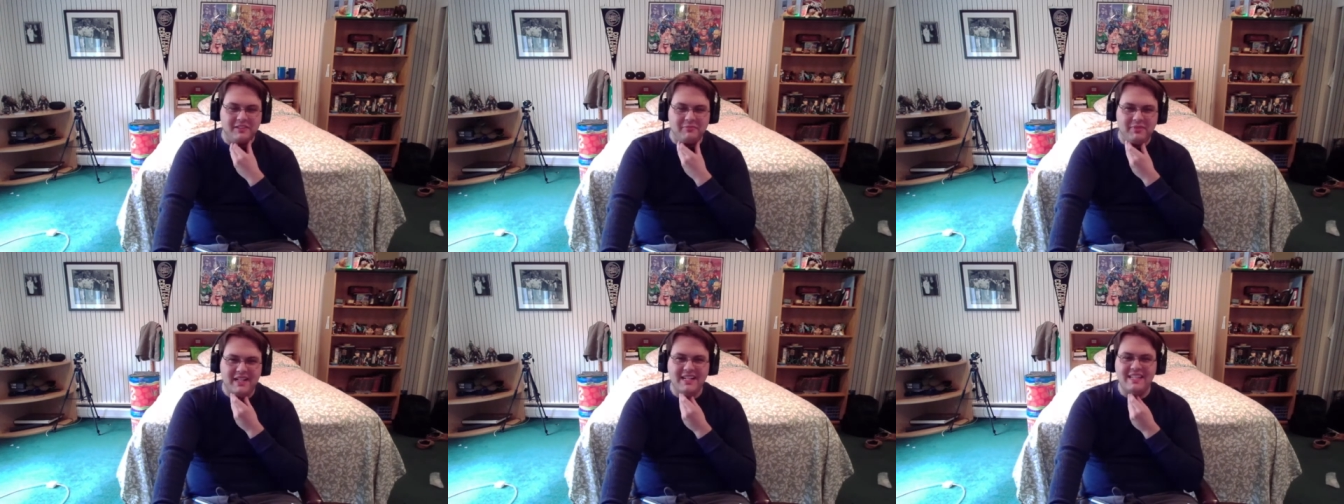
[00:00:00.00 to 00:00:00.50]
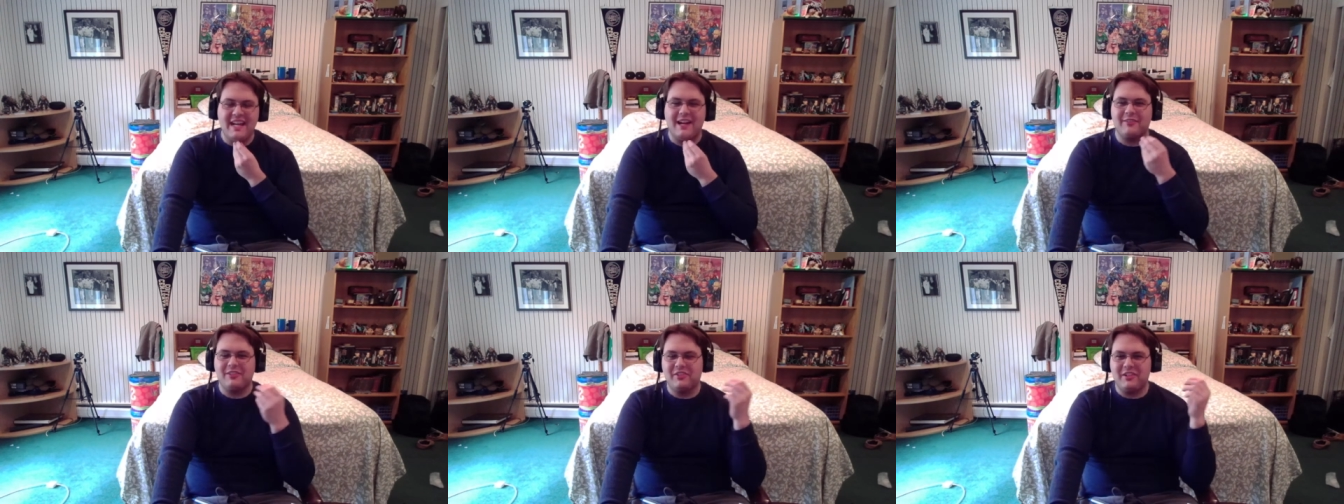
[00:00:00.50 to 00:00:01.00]
But
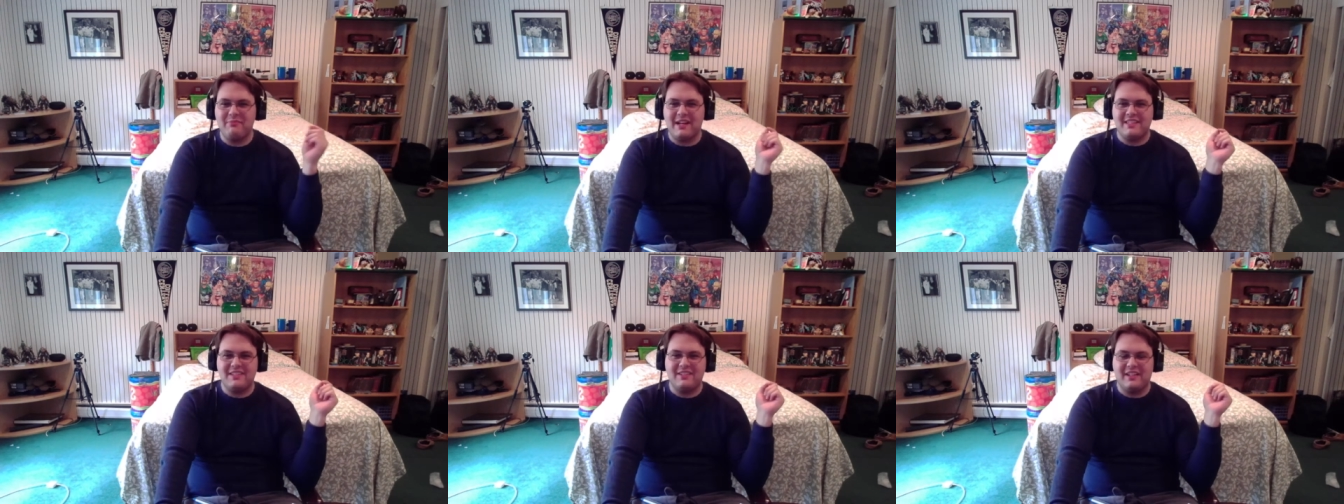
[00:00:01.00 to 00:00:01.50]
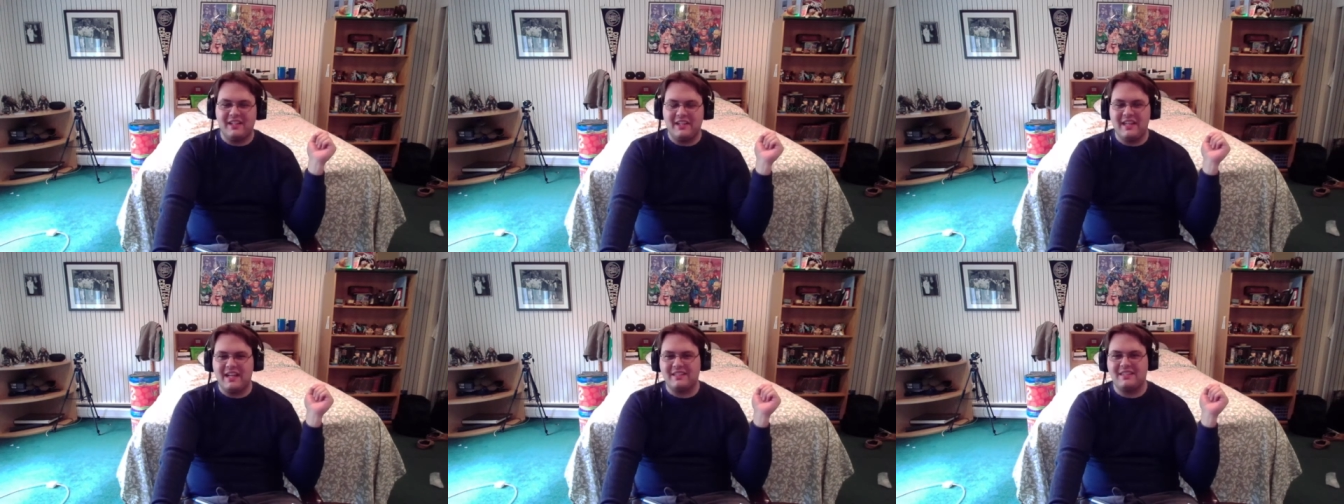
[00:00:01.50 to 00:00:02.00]
yeah, going back to
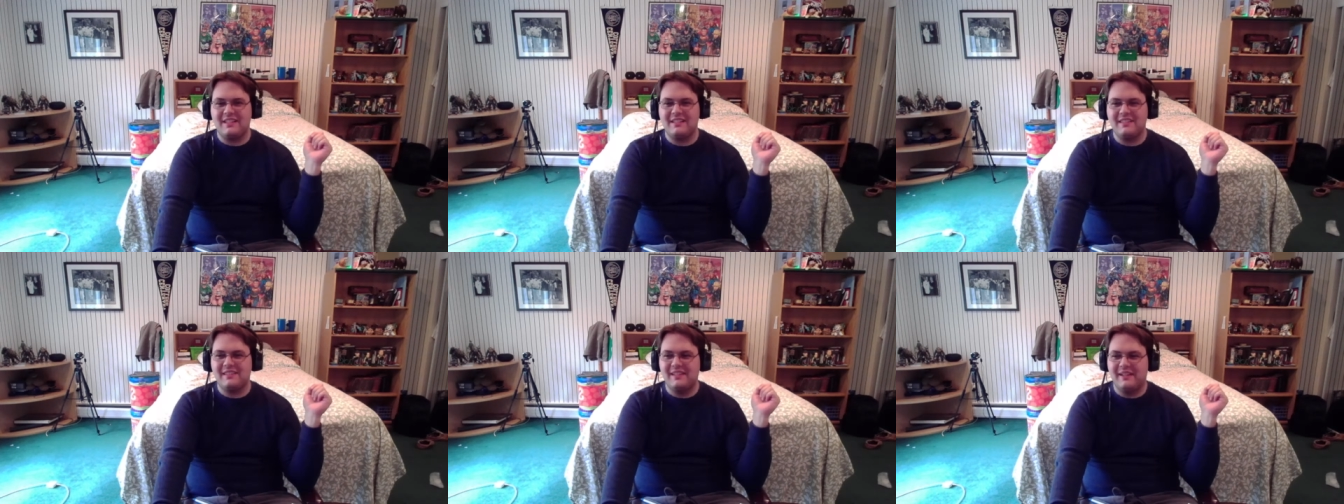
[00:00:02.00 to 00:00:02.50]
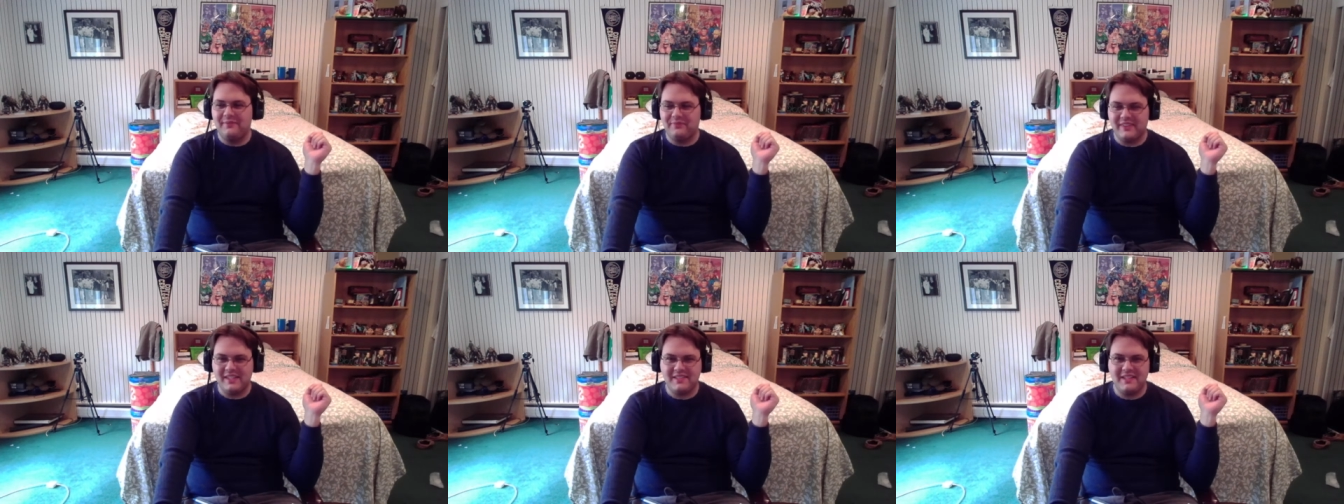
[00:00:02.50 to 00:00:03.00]
since
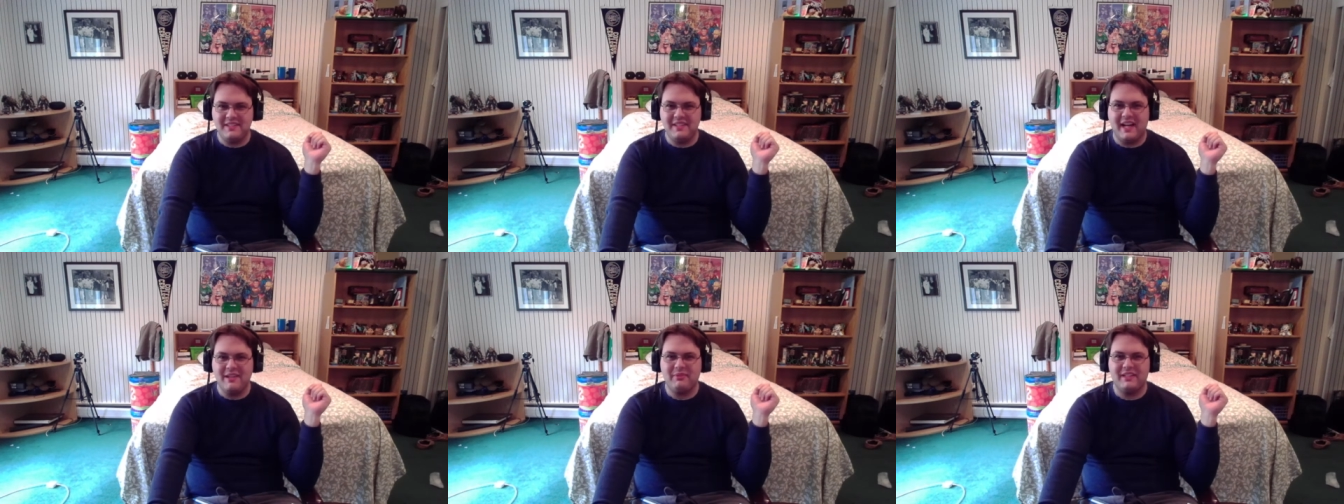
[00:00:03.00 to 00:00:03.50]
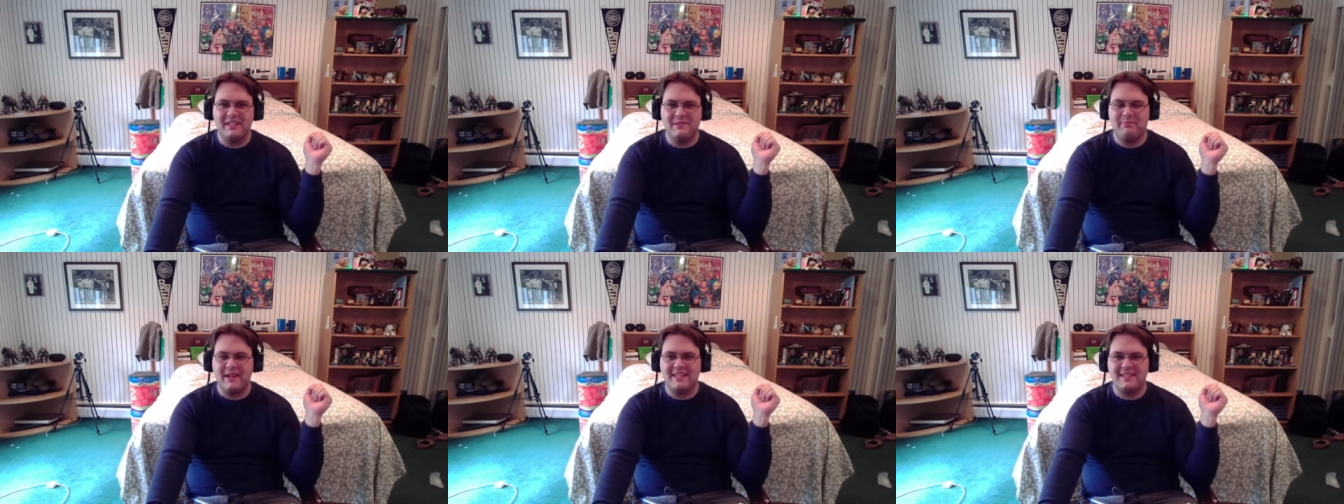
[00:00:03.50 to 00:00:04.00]
Yaiba is
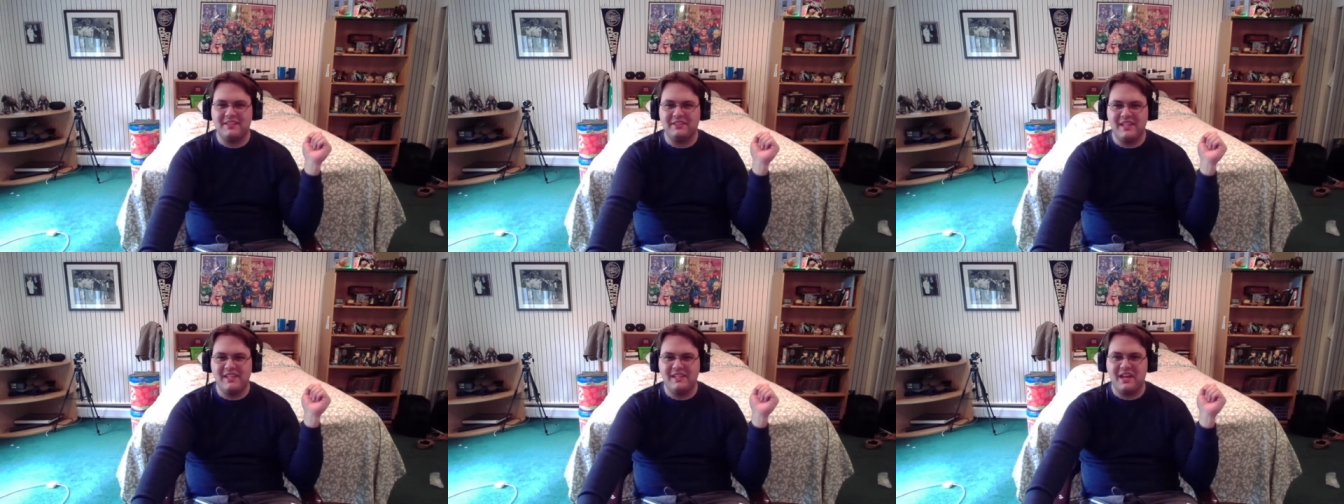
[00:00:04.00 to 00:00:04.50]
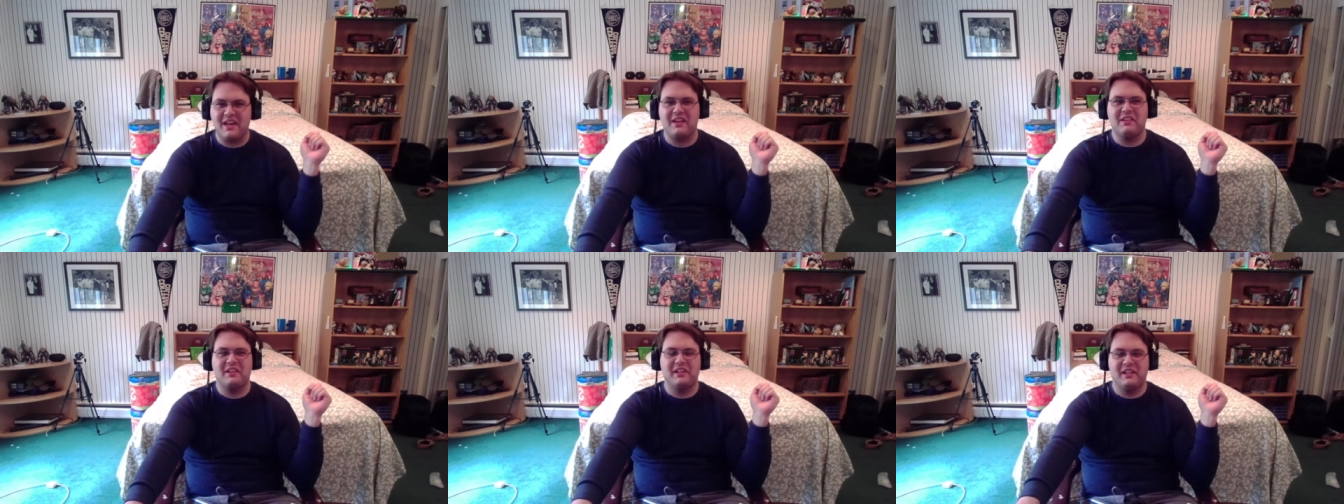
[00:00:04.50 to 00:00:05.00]
basically
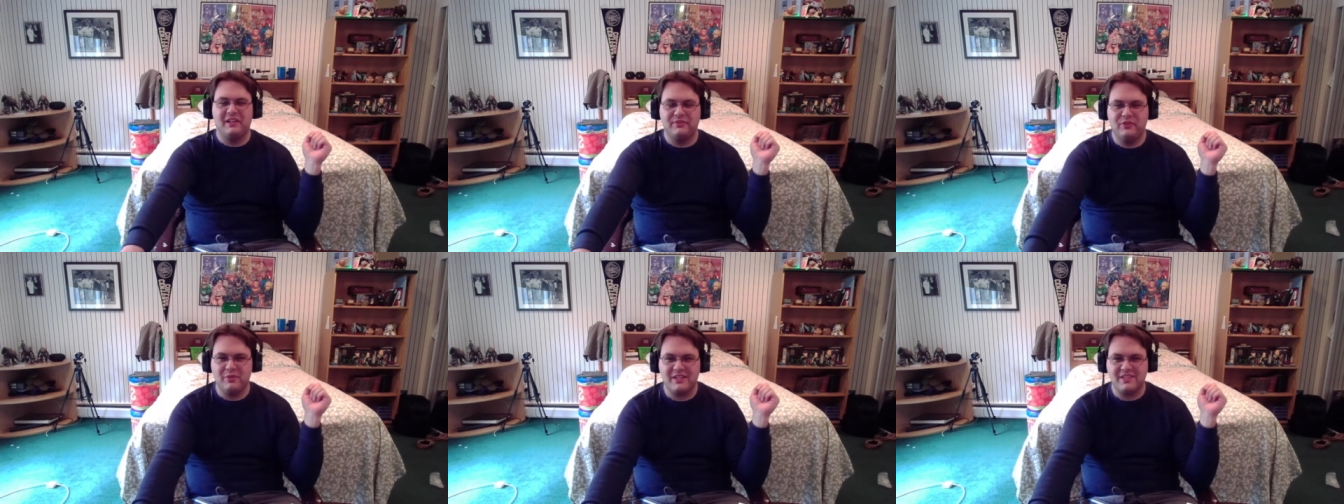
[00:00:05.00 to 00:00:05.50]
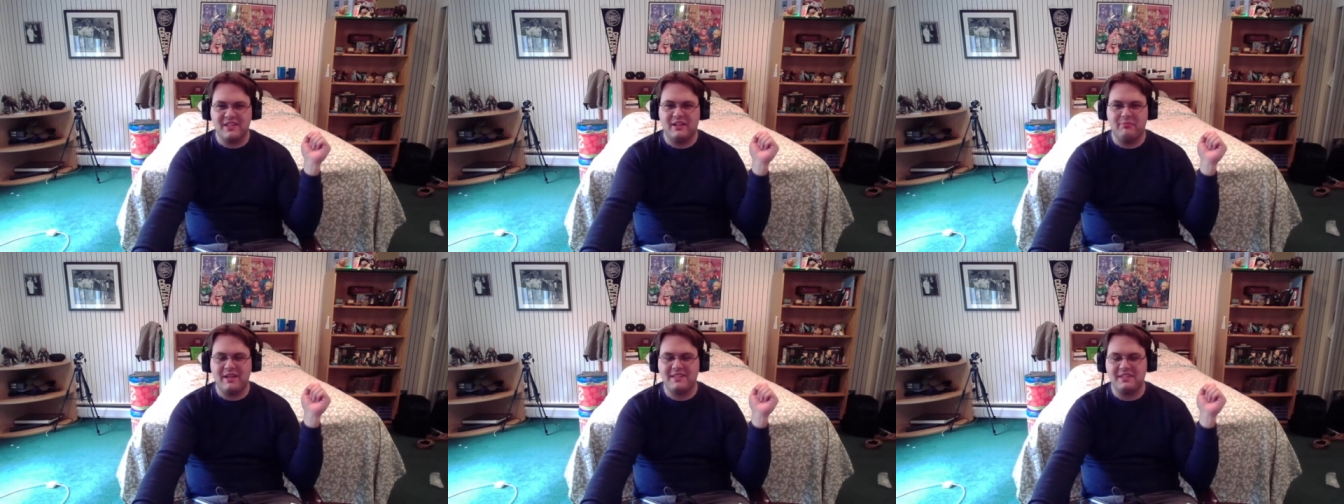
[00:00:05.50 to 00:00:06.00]
Fuwa's
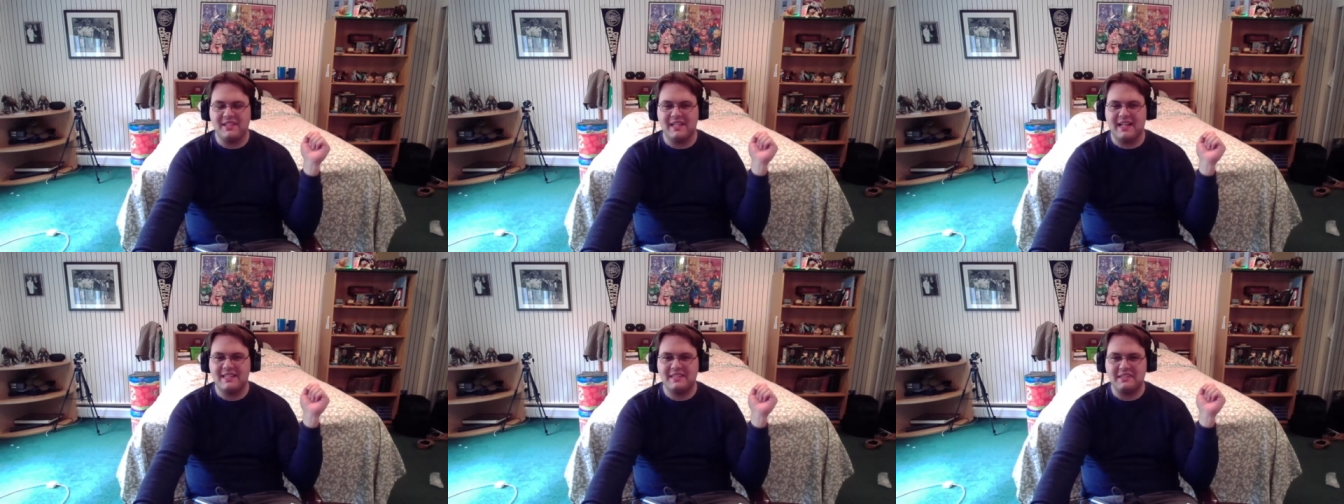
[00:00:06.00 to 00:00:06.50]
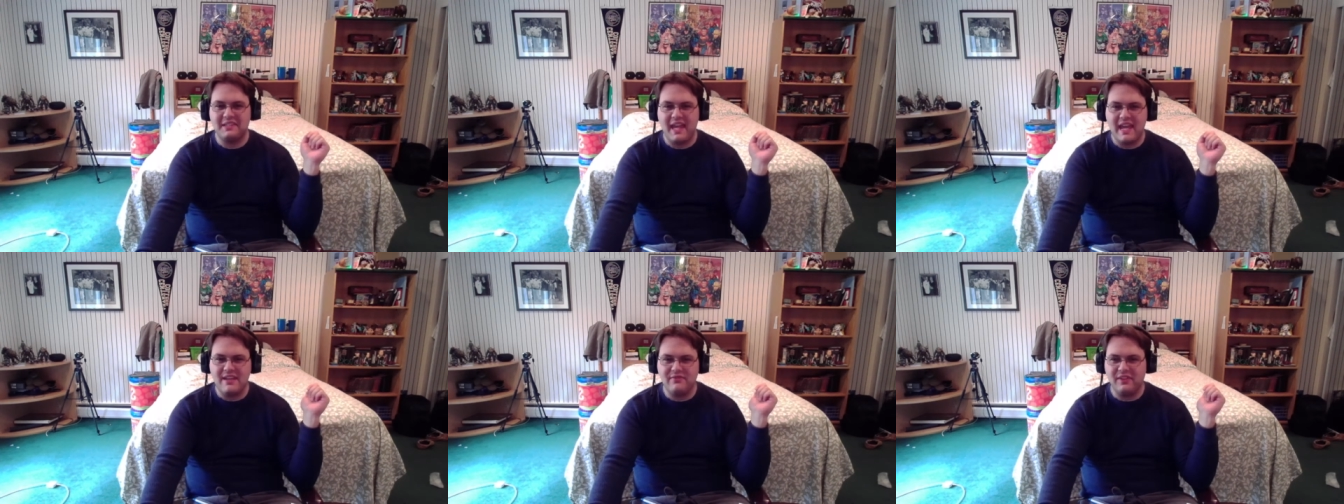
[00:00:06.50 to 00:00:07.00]
basically Guy's
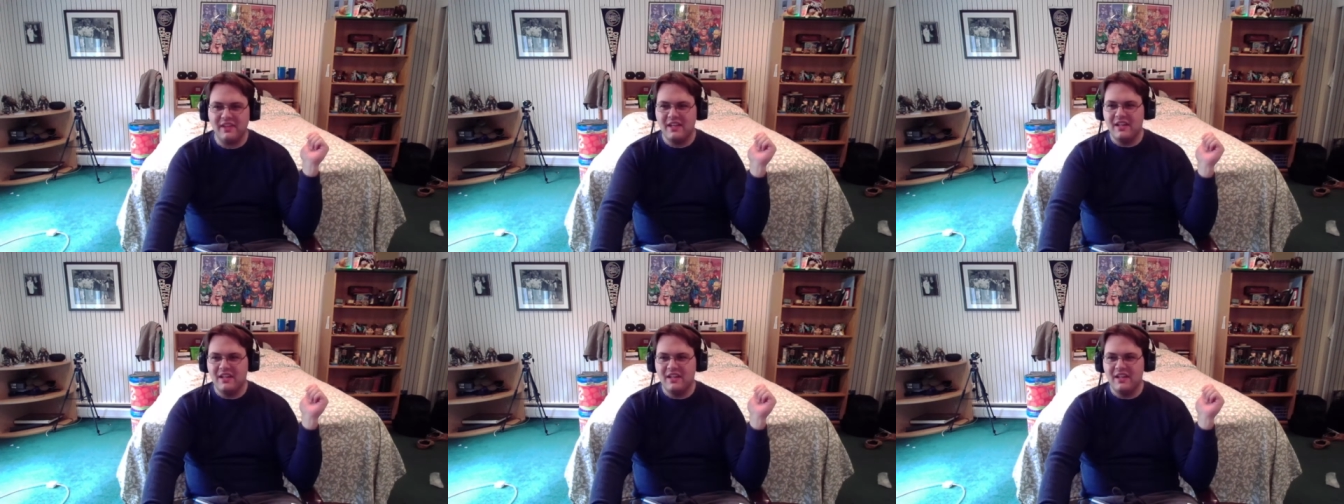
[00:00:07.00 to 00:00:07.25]
slave,